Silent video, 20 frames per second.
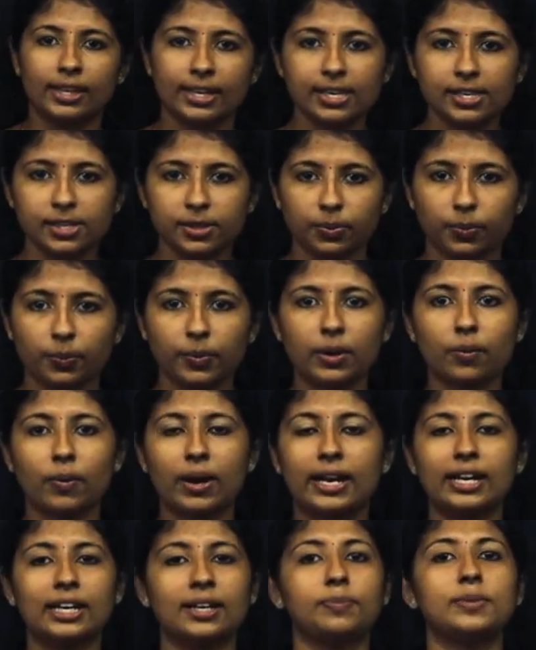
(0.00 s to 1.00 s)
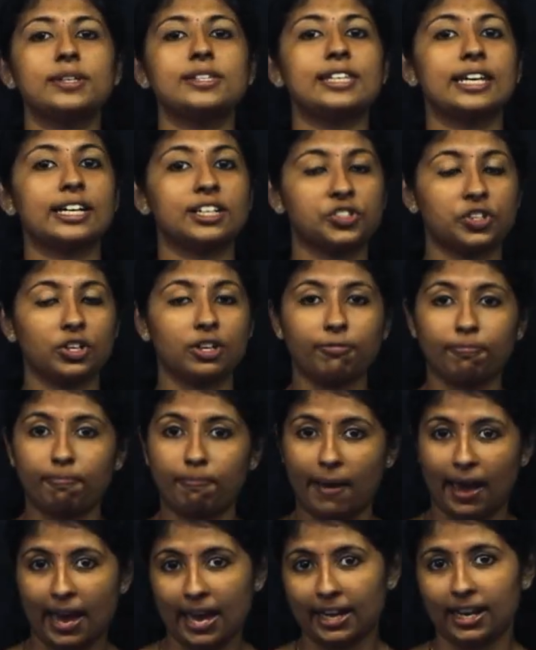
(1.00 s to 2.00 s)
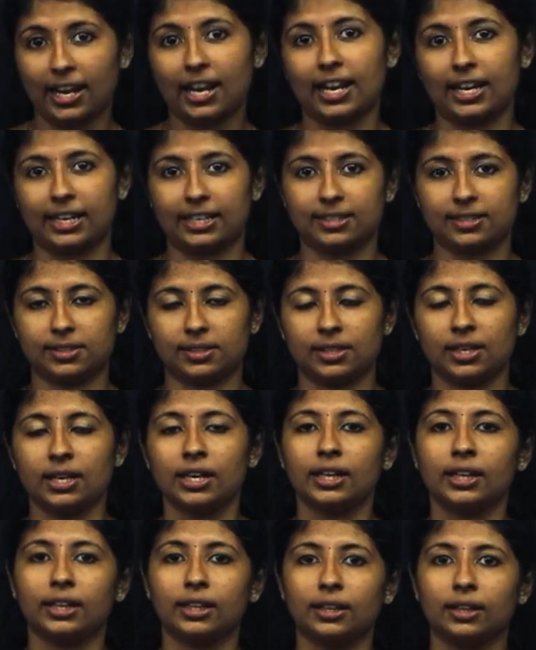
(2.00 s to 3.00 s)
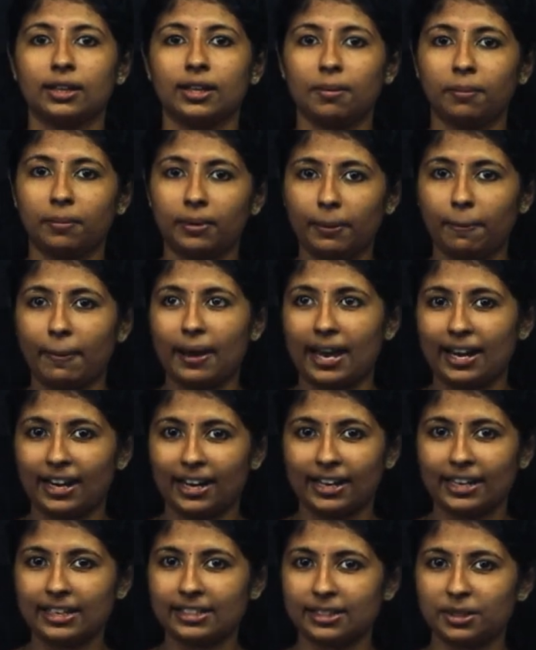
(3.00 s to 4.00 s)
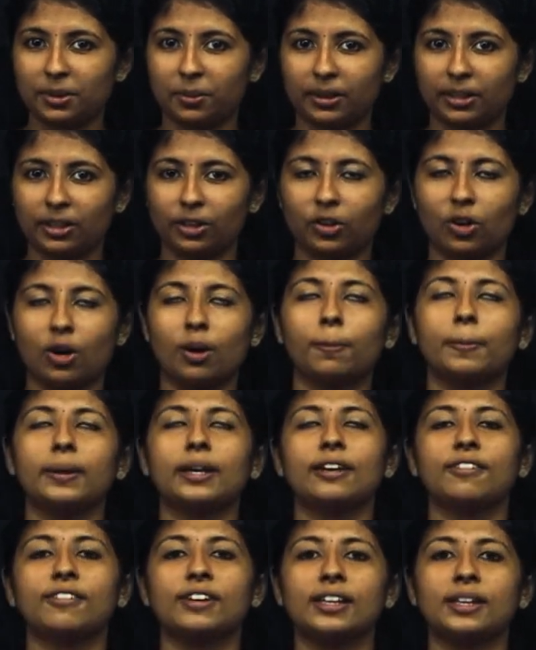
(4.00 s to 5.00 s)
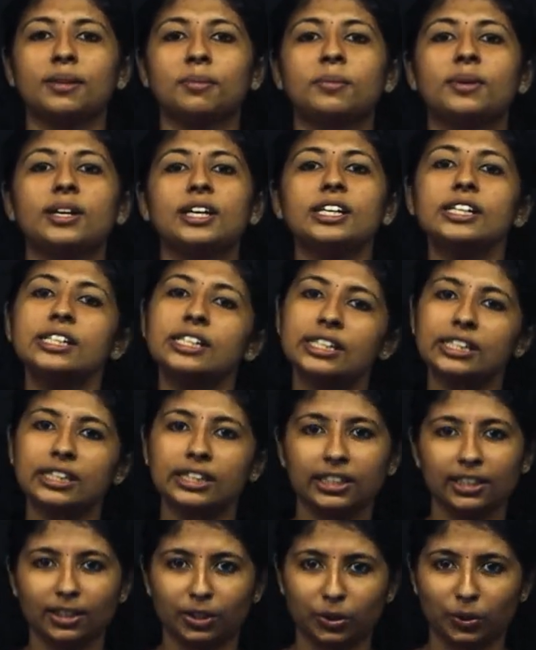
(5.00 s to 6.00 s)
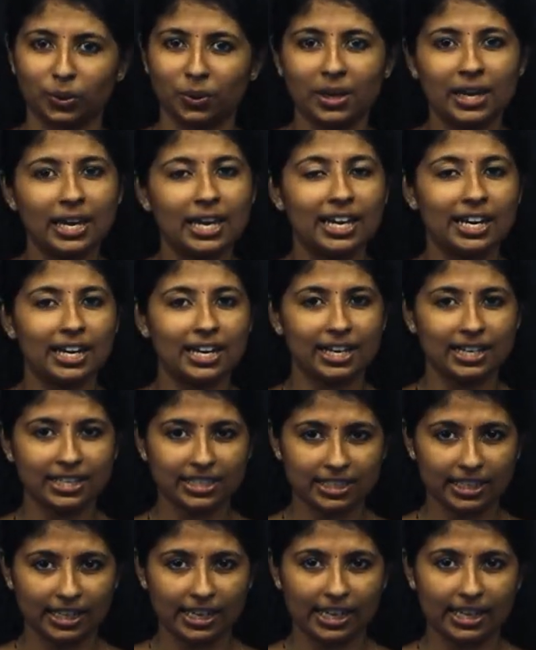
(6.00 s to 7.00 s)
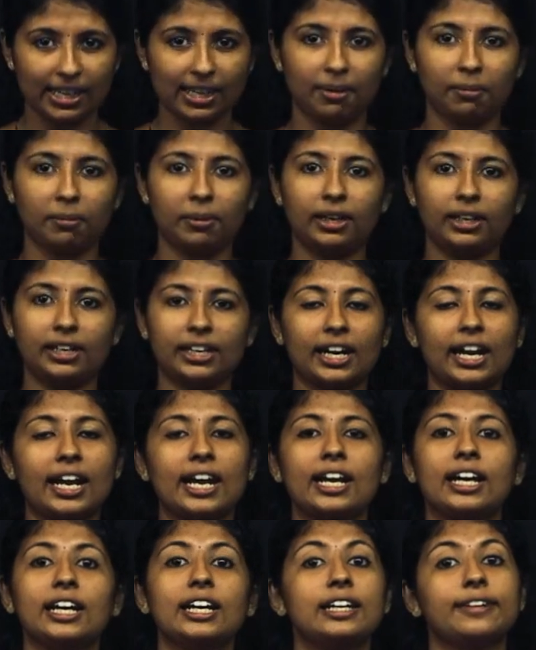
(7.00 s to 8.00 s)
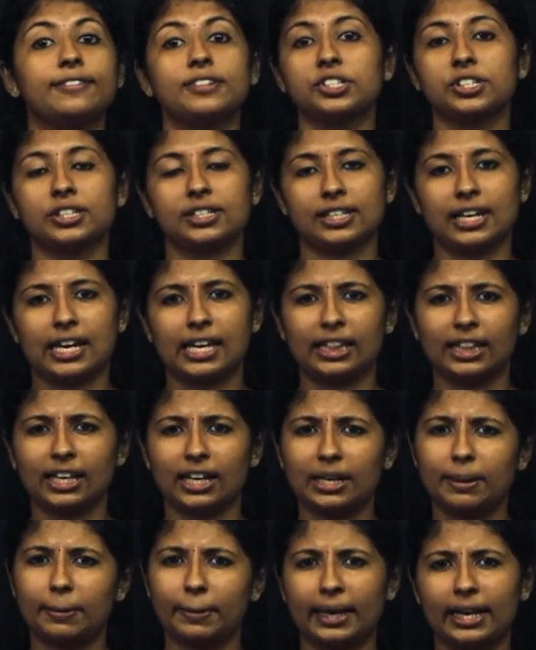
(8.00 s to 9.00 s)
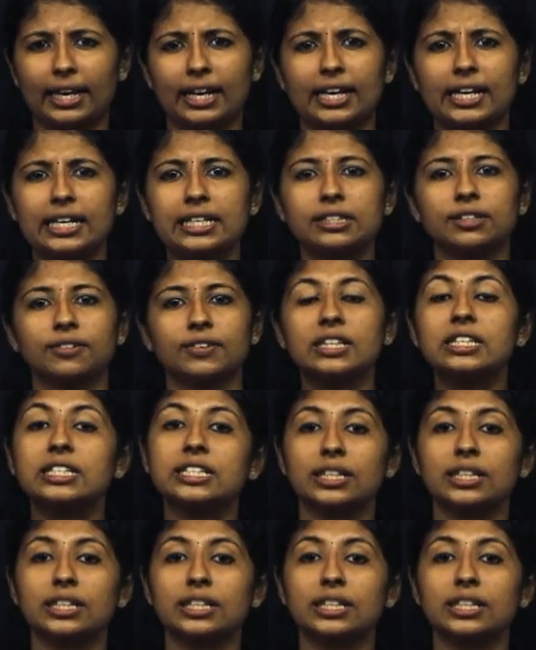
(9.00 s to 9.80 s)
this we wind up the section of parallel lines nammude parallel lines ennu parna topic ivide nammude next day, we will learn triangle division. We will parallel lines. We will